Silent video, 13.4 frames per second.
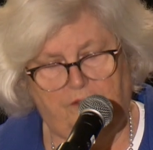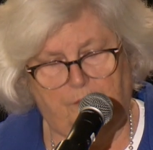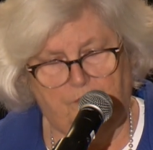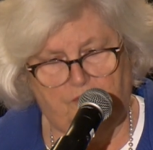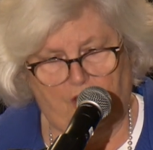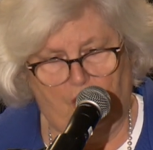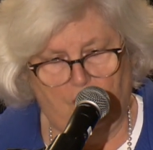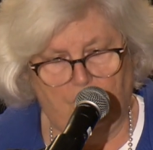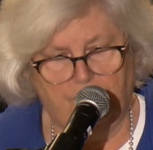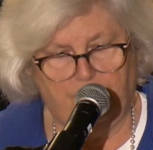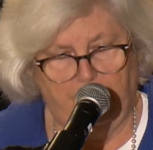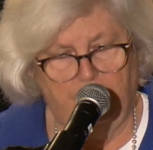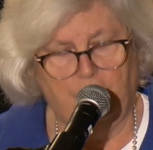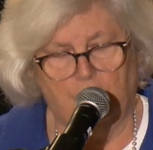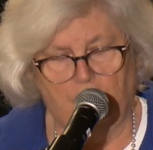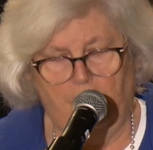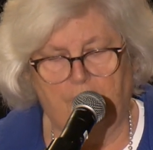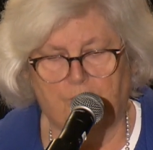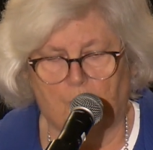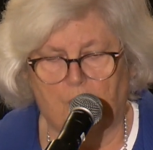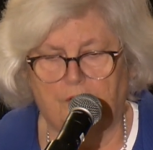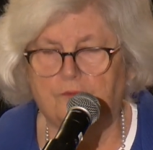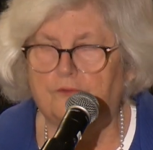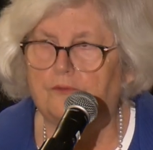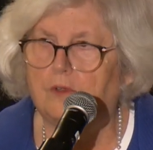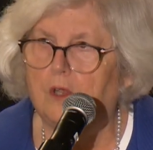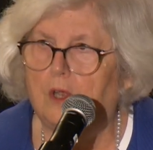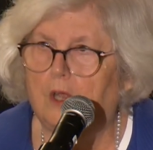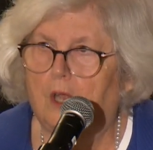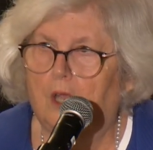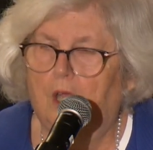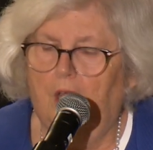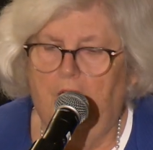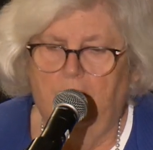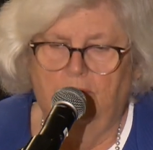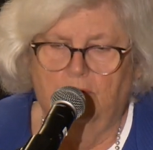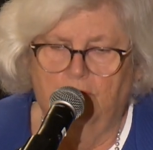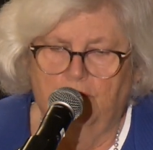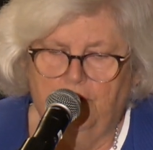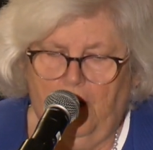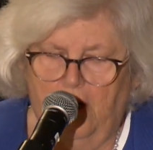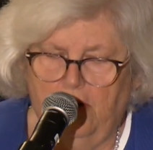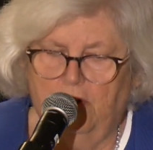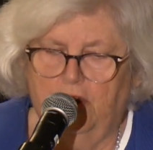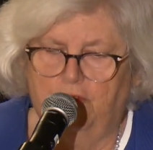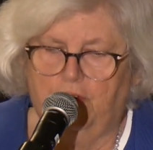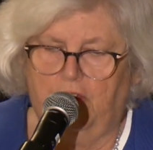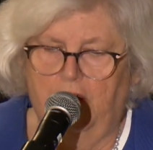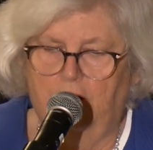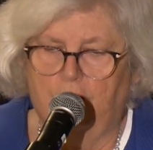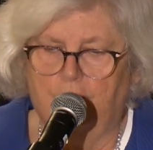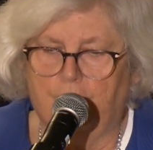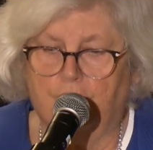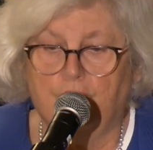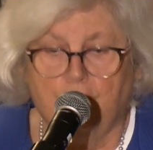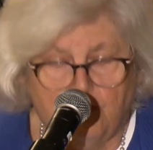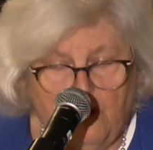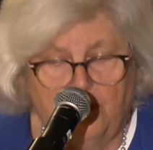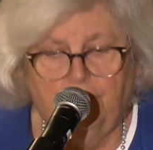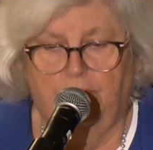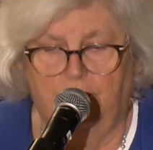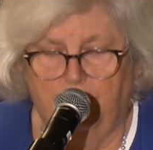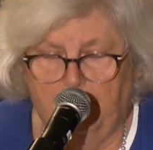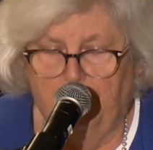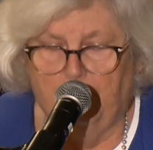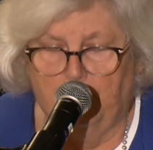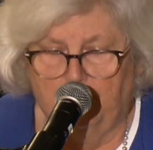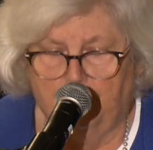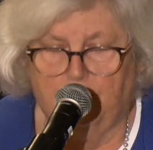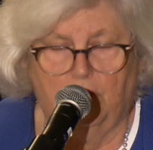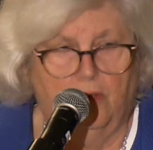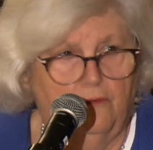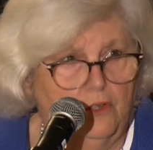themselves and their loved ones. And retired educators are trusted members of